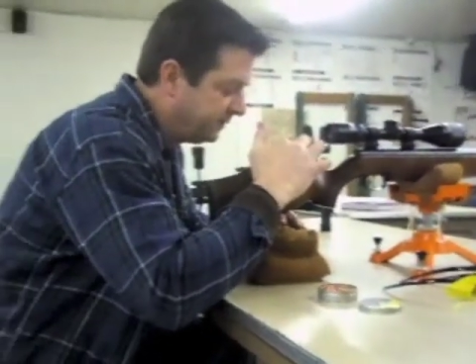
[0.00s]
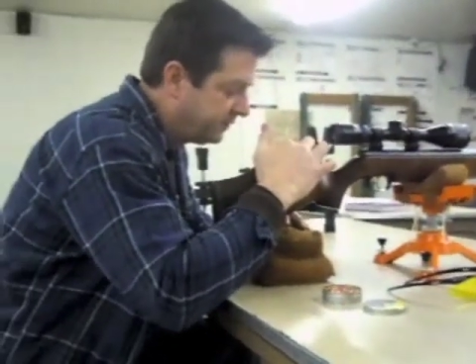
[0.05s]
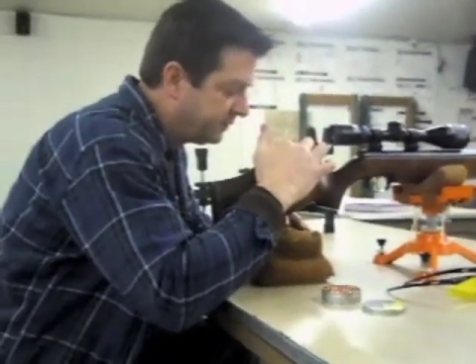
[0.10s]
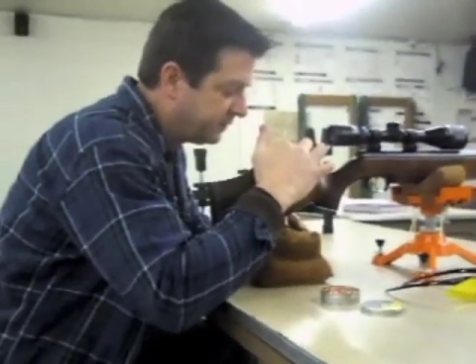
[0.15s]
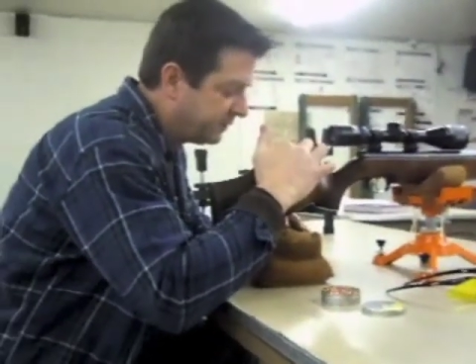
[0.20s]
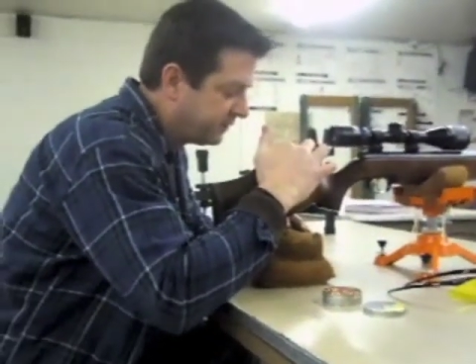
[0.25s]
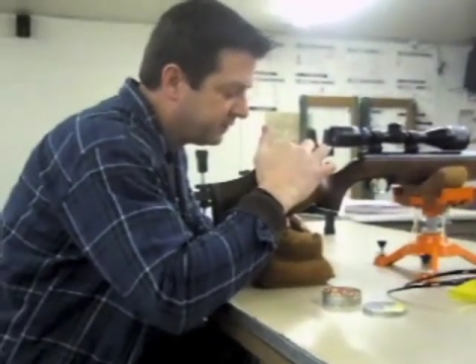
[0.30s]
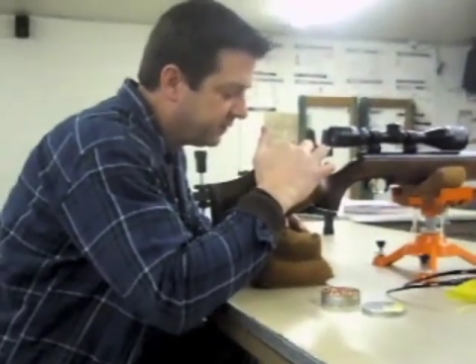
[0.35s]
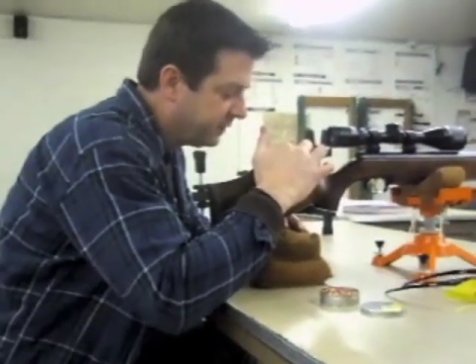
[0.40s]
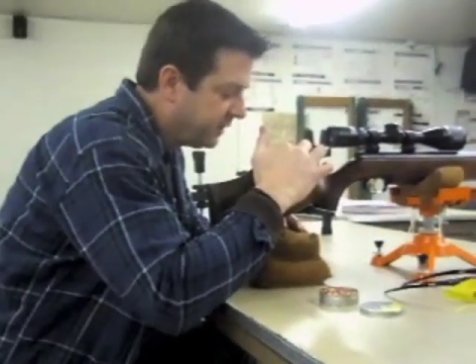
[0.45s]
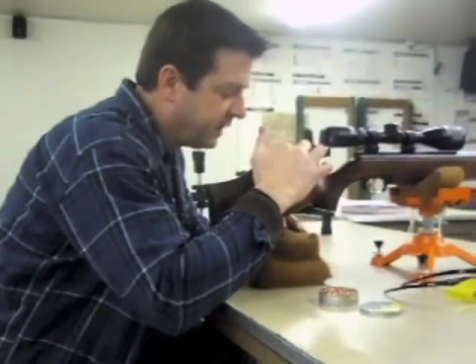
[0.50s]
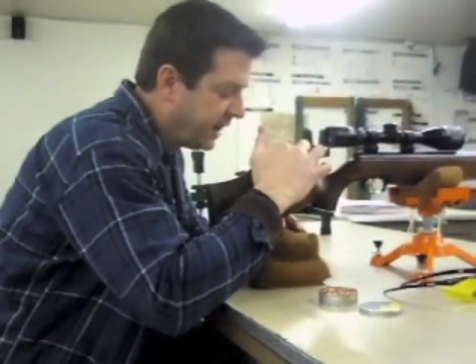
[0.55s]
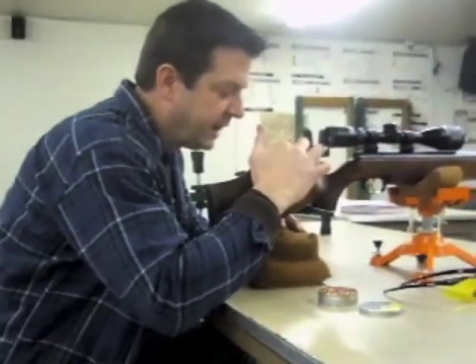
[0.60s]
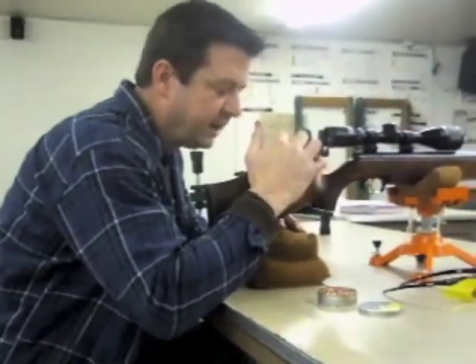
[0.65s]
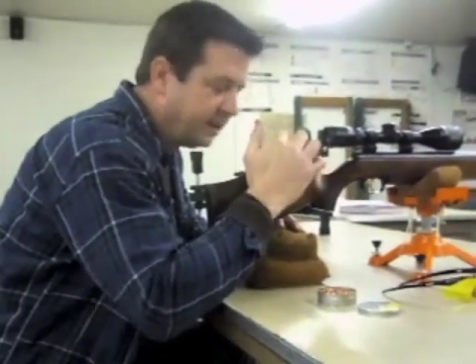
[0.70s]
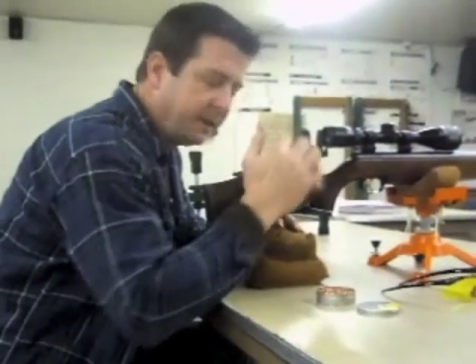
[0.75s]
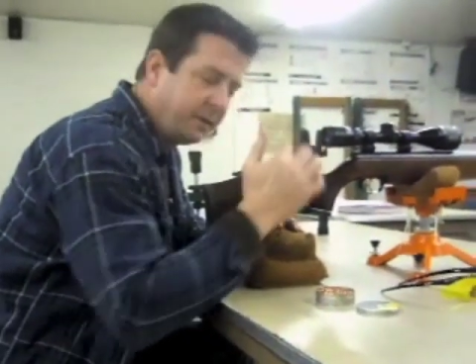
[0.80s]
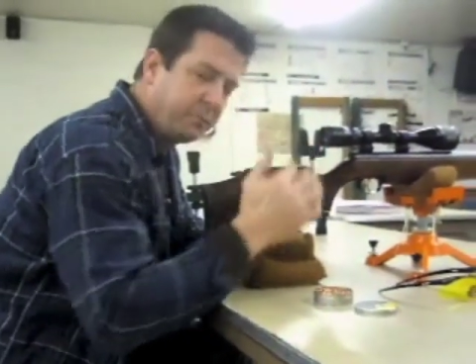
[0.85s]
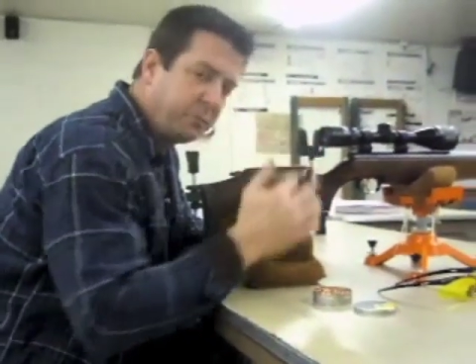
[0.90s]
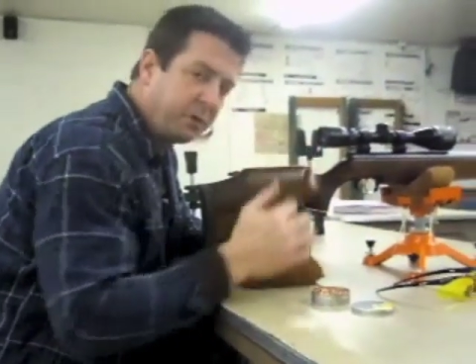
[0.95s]
just
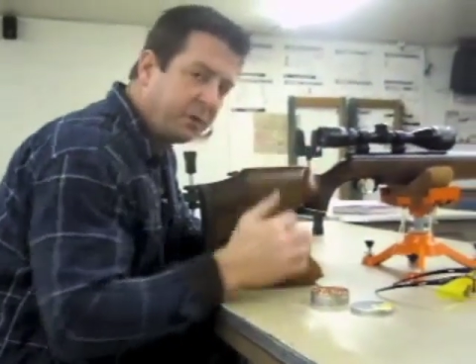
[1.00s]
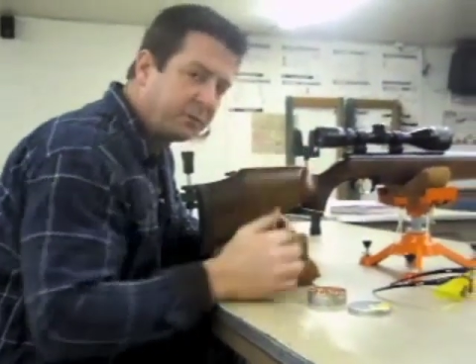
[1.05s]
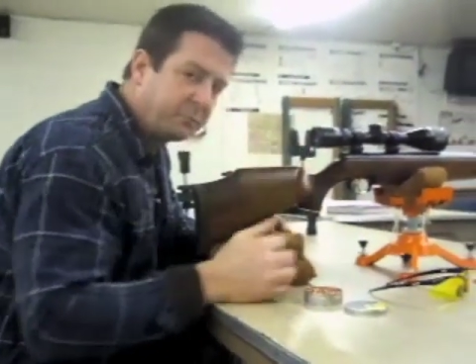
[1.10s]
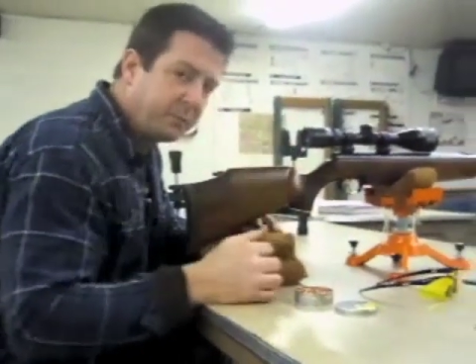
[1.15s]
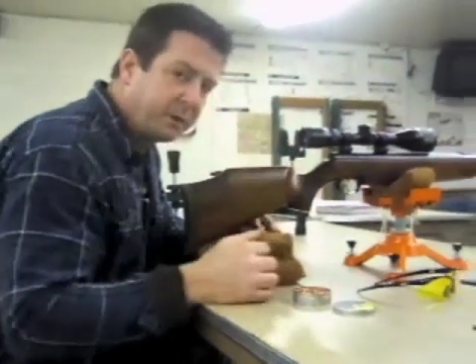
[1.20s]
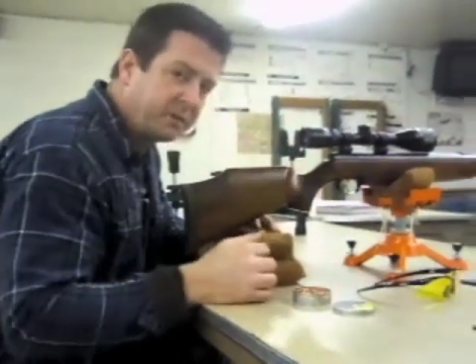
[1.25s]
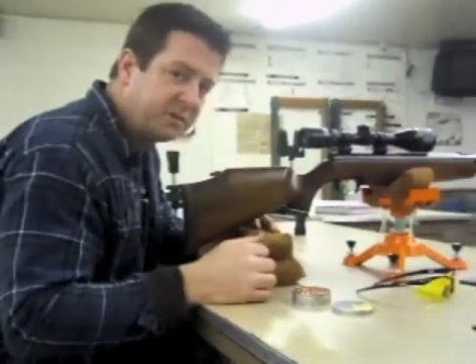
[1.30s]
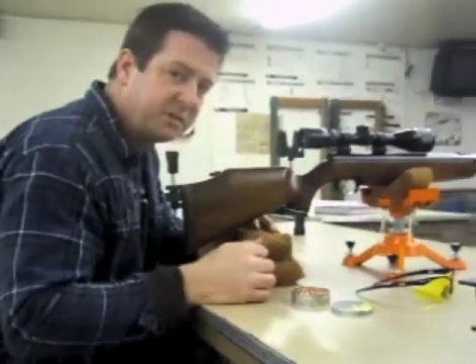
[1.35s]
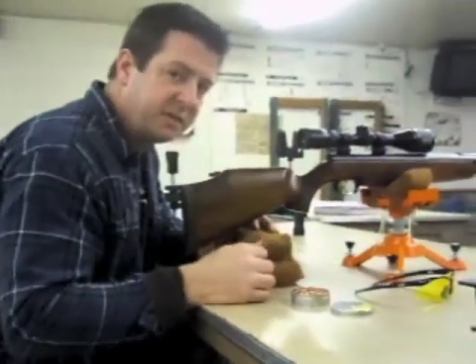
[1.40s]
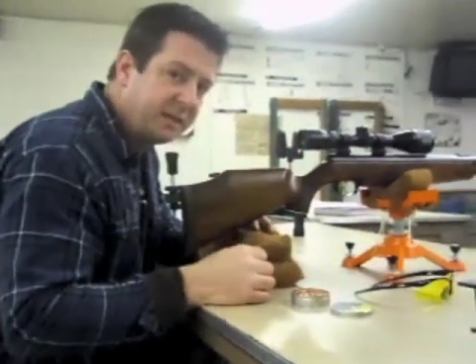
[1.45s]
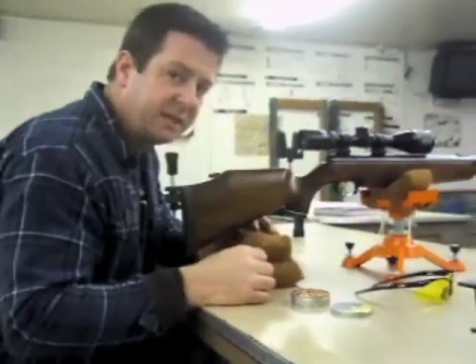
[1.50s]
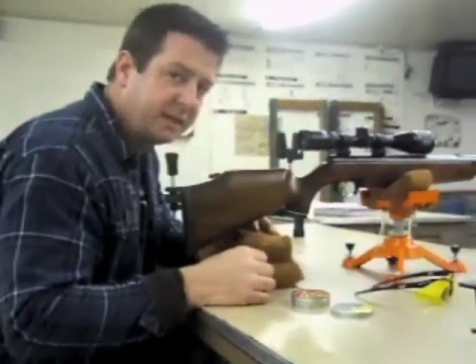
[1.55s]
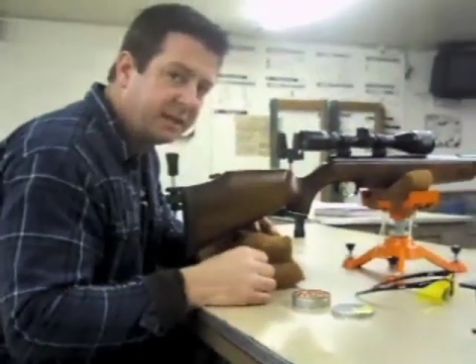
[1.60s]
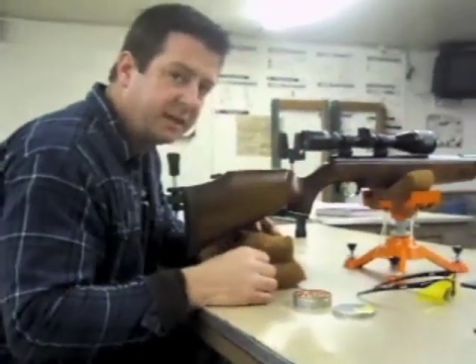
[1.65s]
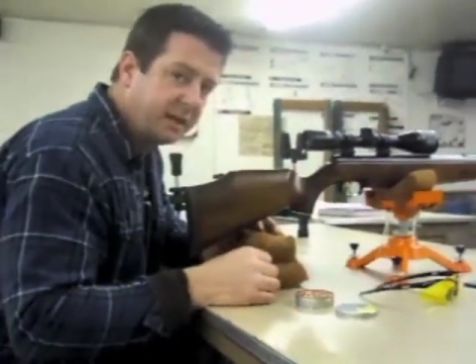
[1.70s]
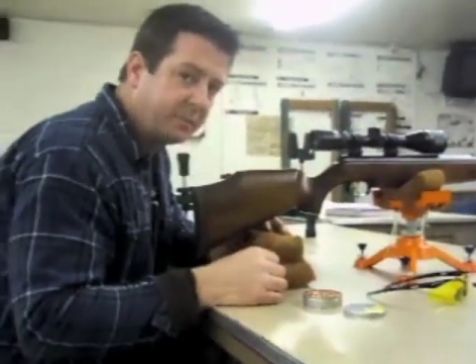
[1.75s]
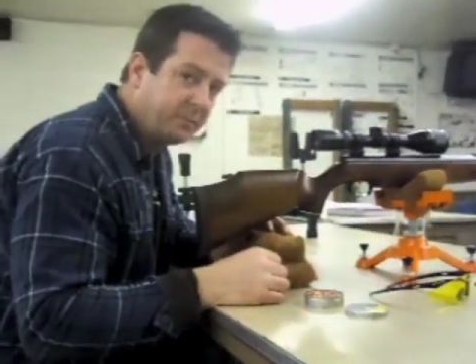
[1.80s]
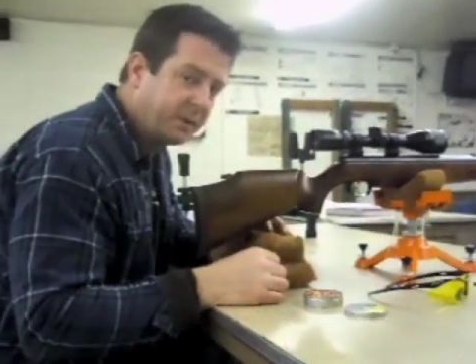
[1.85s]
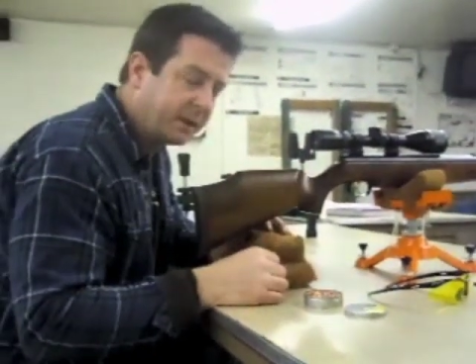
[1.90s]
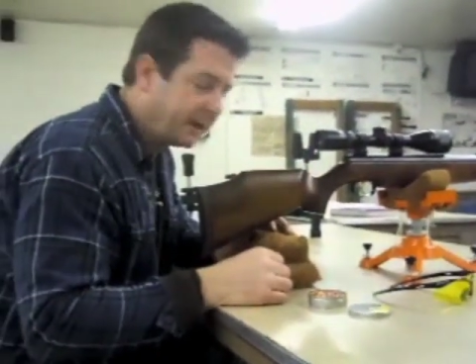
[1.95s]
lightly press my cheek
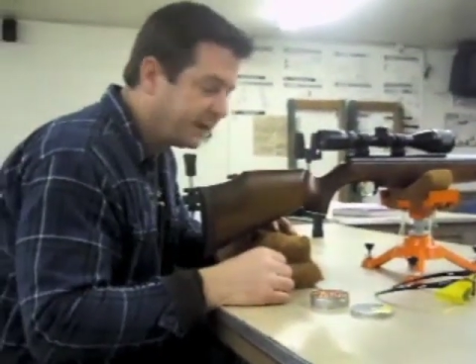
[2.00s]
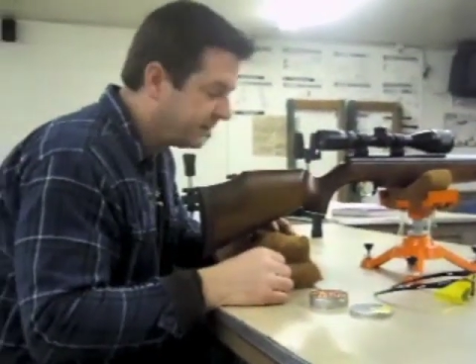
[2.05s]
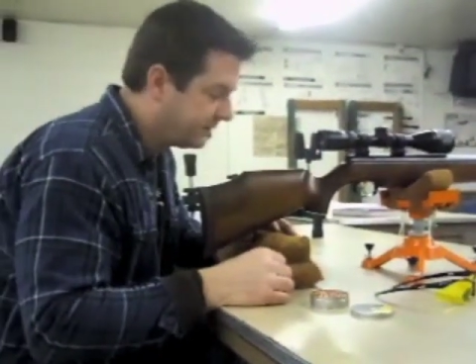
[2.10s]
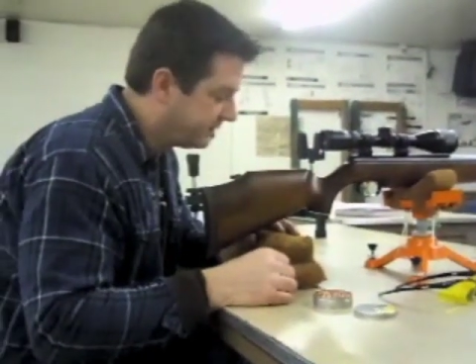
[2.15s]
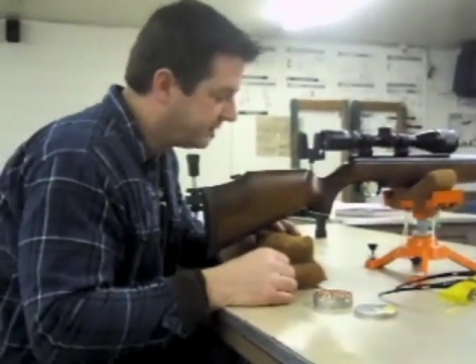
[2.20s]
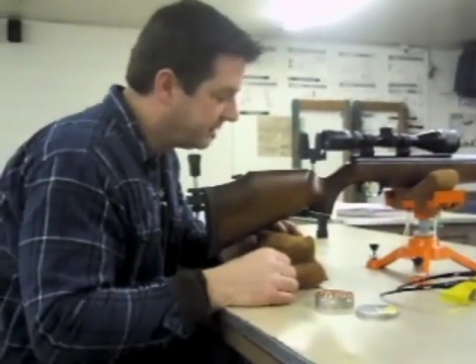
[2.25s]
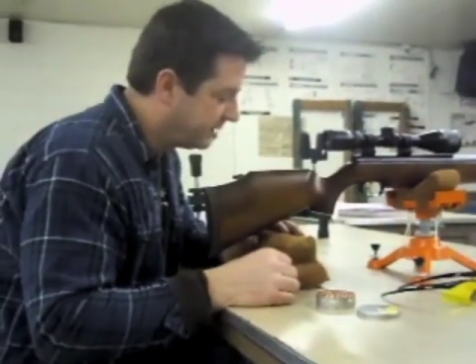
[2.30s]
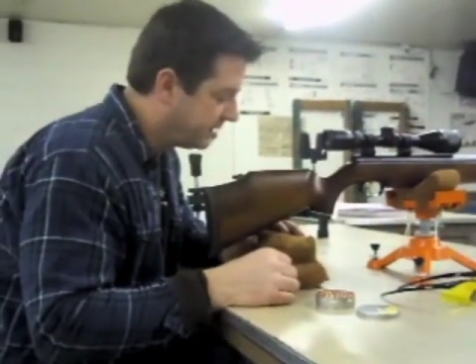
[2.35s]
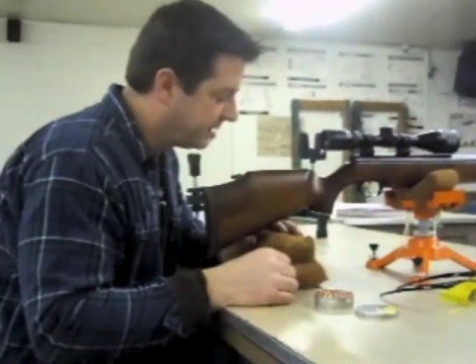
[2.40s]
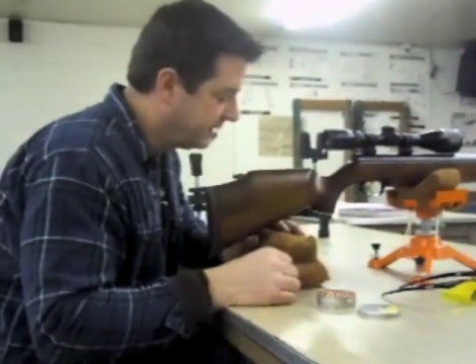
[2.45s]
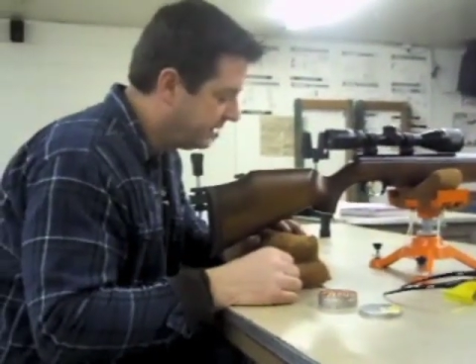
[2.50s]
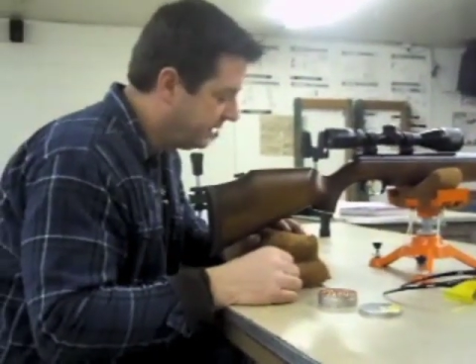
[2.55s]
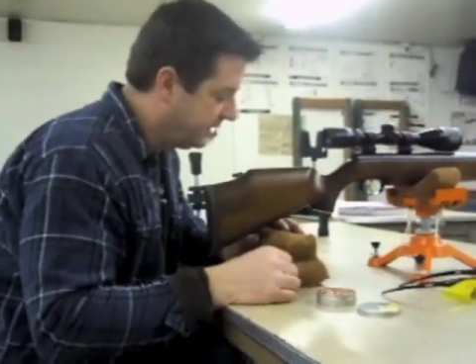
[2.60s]
up against the